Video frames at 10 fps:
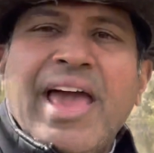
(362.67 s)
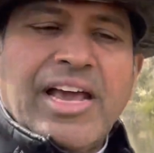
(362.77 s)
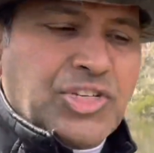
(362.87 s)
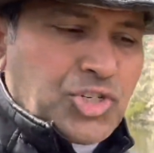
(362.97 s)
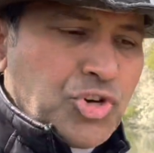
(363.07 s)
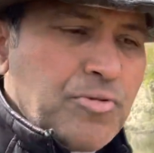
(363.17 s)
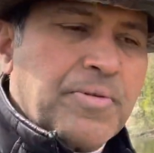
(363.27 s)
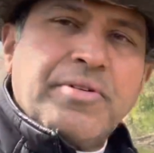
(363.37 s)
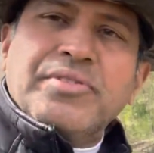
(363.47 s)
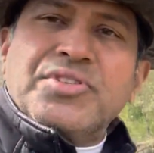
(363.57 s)

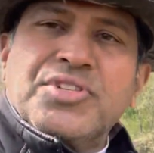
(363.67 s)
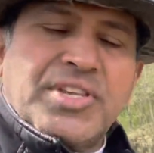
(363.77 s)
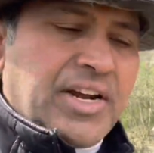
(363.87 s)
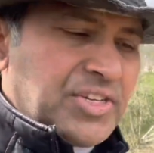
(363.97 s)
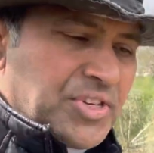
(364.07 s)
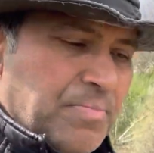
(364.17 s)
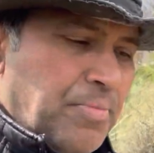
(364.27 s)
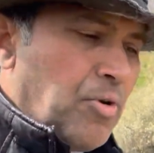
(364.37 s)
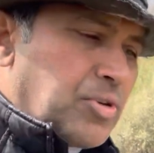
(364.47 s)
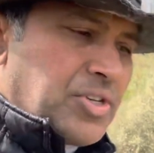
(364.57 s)
exuberance that is
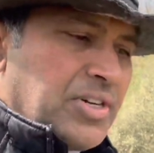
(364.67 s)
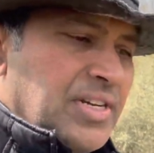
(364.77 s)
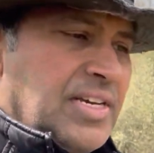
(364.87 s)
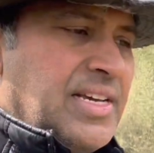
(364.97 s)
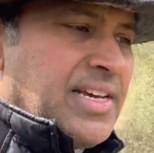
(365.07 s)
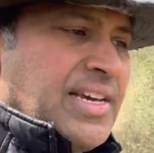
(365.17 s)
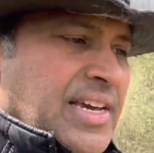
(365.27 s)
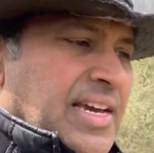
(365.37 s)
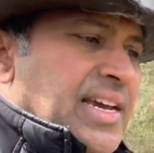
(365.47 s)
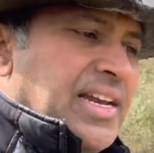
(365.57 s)
important.
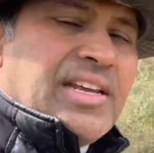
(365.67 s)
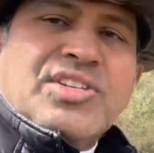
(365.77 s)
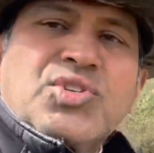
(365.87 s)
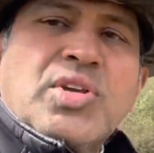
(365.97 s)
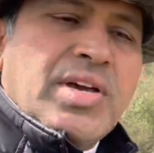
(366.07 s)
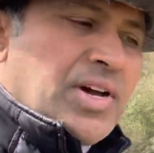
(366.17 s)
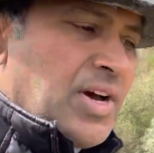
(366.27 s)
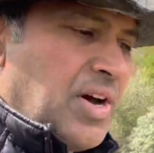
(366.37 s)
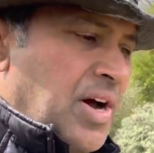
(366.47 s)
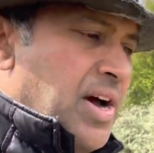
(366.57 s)
It is
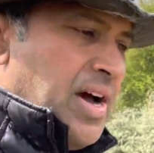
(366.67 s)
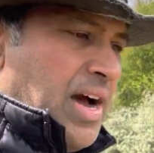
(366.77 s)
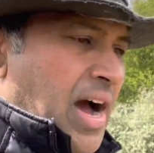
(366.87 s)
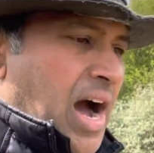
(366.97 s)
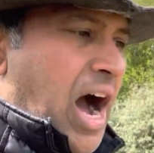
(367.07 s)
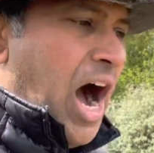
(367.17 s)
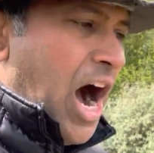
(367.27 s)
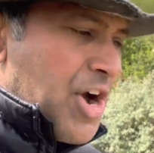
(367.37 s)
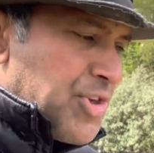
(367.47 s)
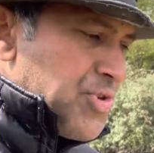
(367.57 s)
how
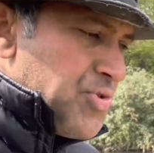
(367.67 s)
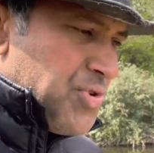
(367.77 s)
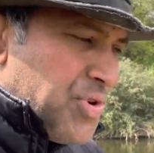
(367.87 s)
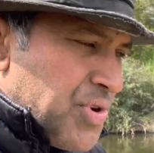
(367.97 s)
you